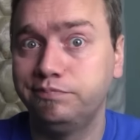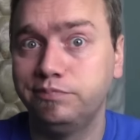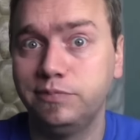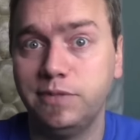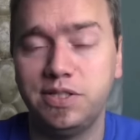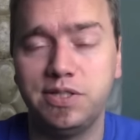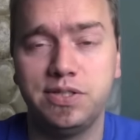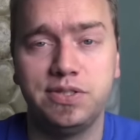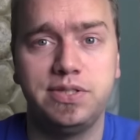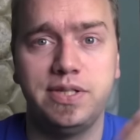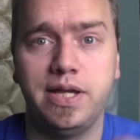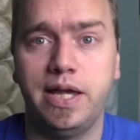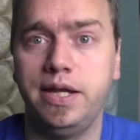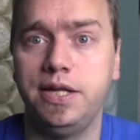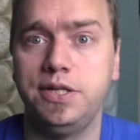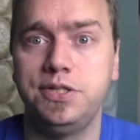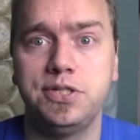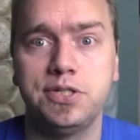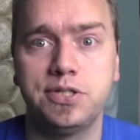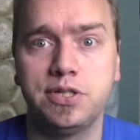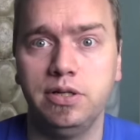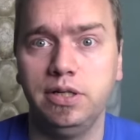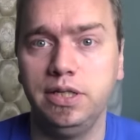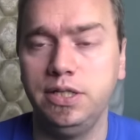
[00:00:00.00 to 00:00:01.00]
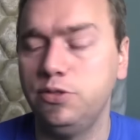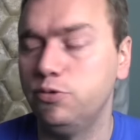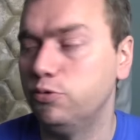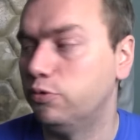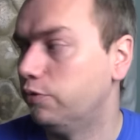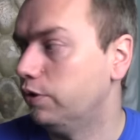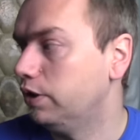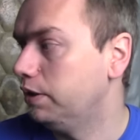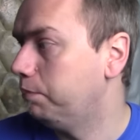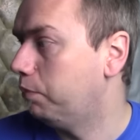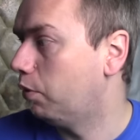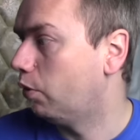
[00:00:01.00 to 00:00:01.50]
As I said, it's just going to lead to a
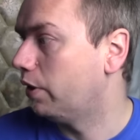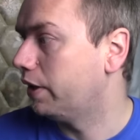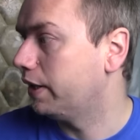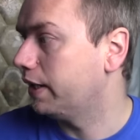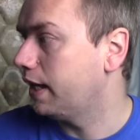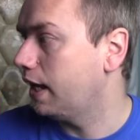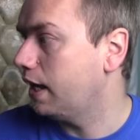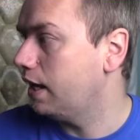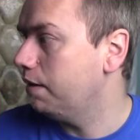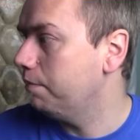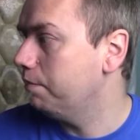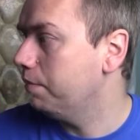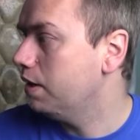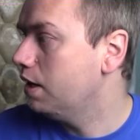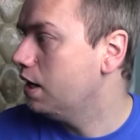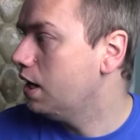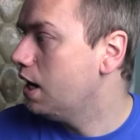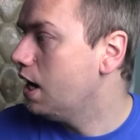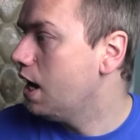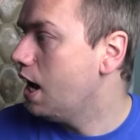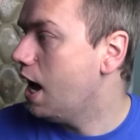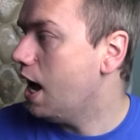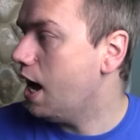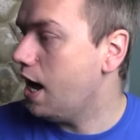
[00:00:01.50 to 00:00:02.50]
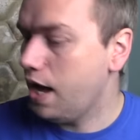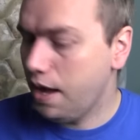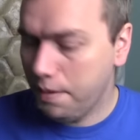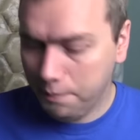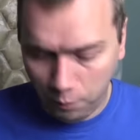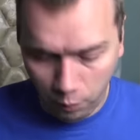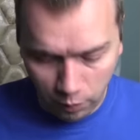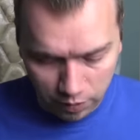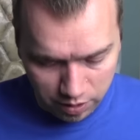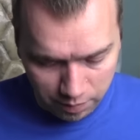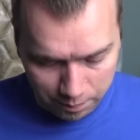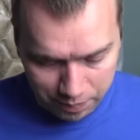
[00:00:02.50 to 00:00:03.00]
really boring game.
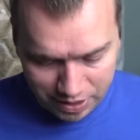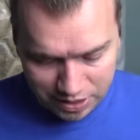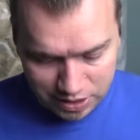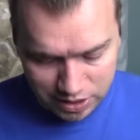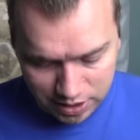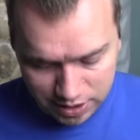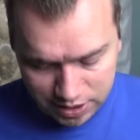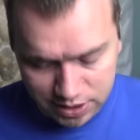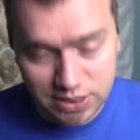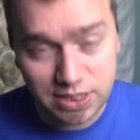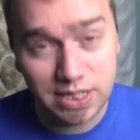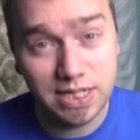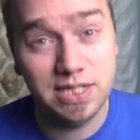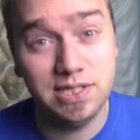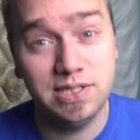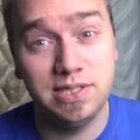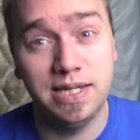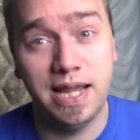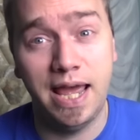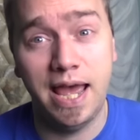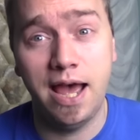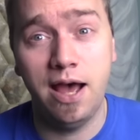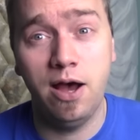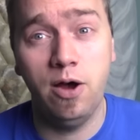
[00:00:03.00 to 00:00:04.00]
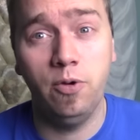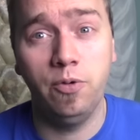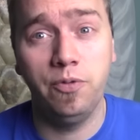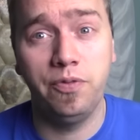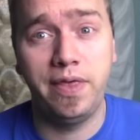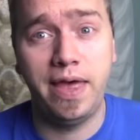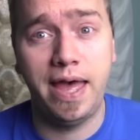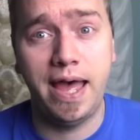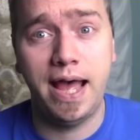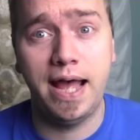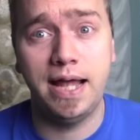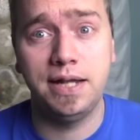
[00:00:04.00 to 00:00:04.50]
One of the big things is now
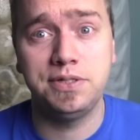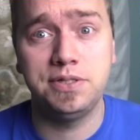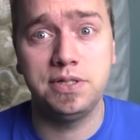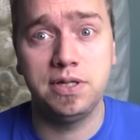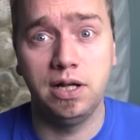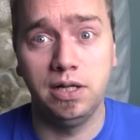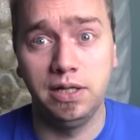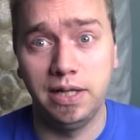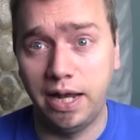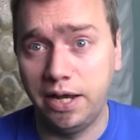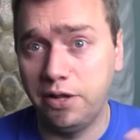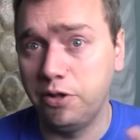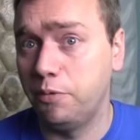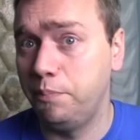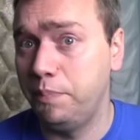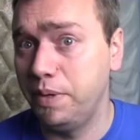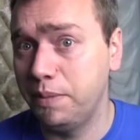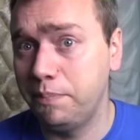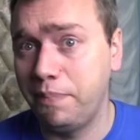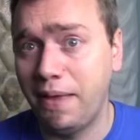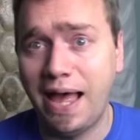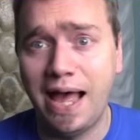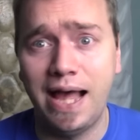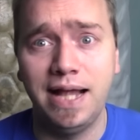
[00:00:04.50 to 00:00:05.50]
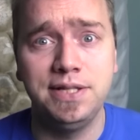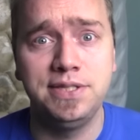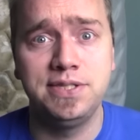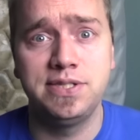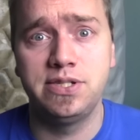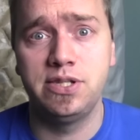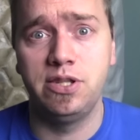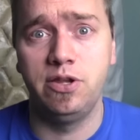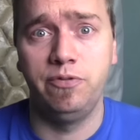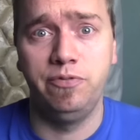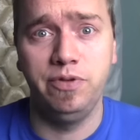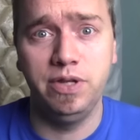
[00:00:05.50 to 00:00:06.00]
that a lot of their big
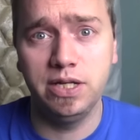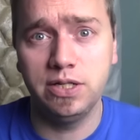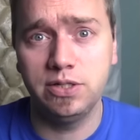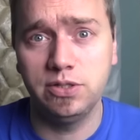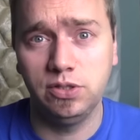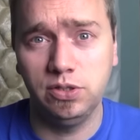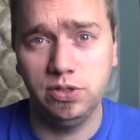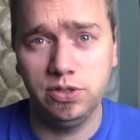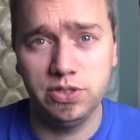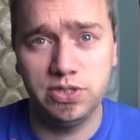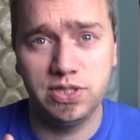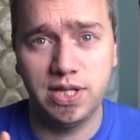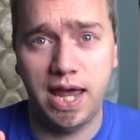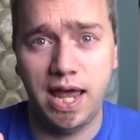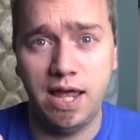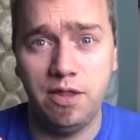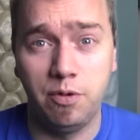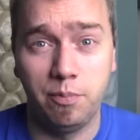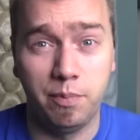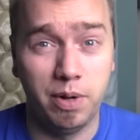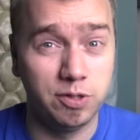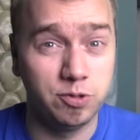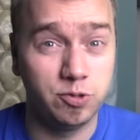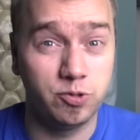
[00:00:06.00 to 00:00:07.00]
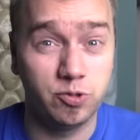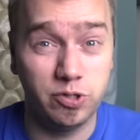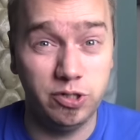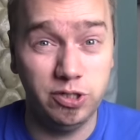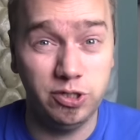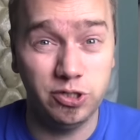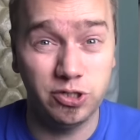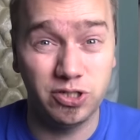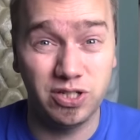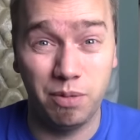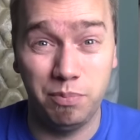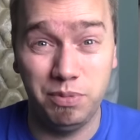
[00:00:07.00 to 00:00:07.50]
bads, their vehicles, and their monster
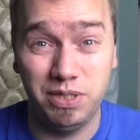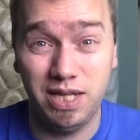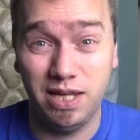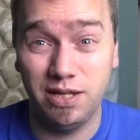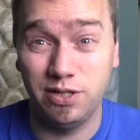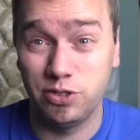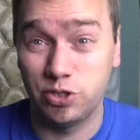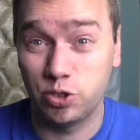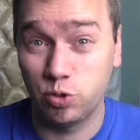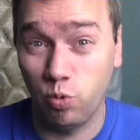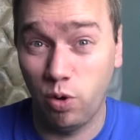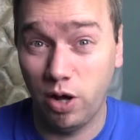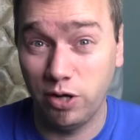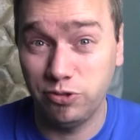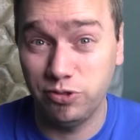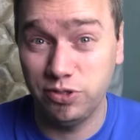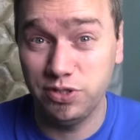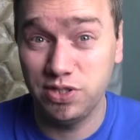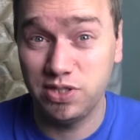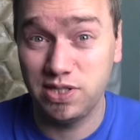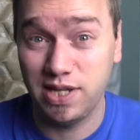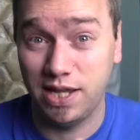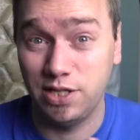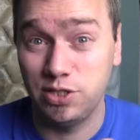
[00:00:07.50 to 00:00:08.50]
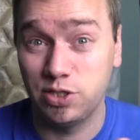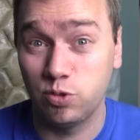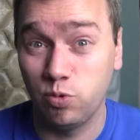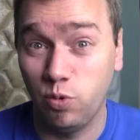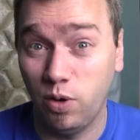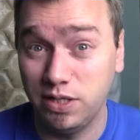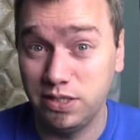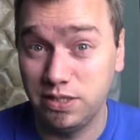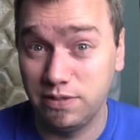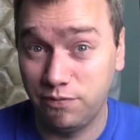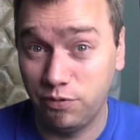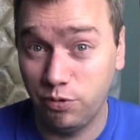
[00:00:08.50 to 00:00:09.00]
creatures can be taken in squadrons and
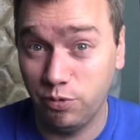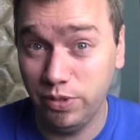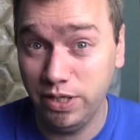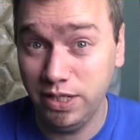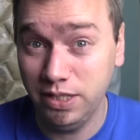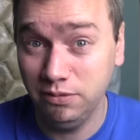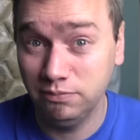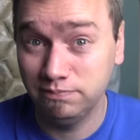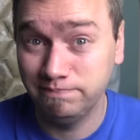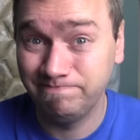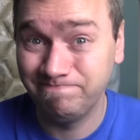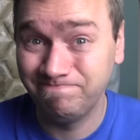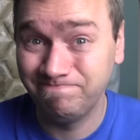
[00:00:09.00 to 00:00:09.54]
squads of 3.